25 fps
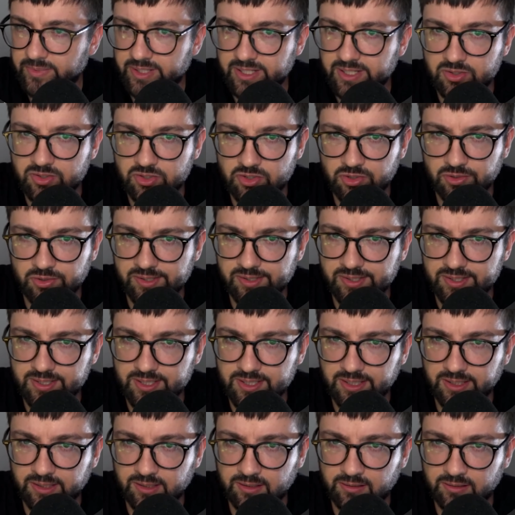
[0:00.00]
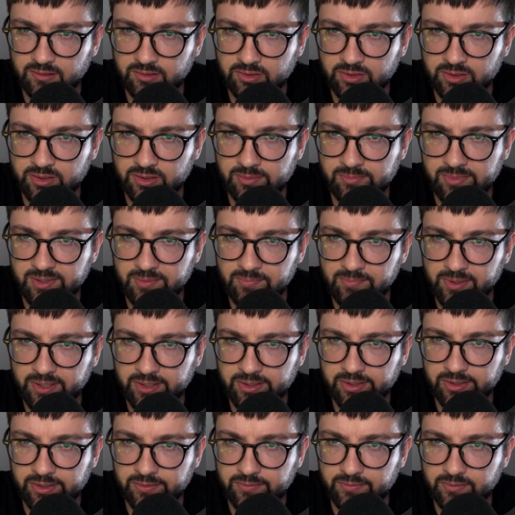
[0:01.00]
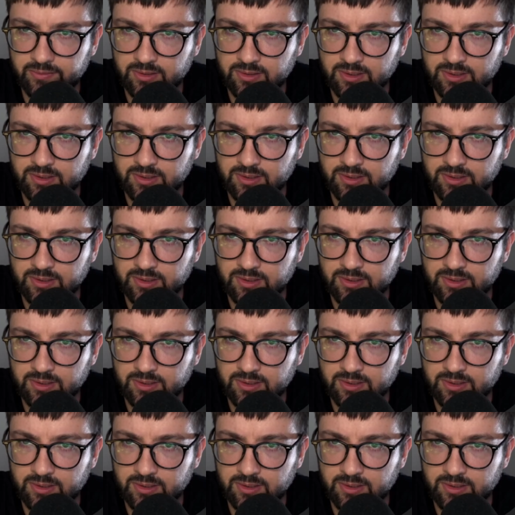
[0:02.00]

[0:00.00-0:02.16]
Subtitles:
into the scene a little bit better.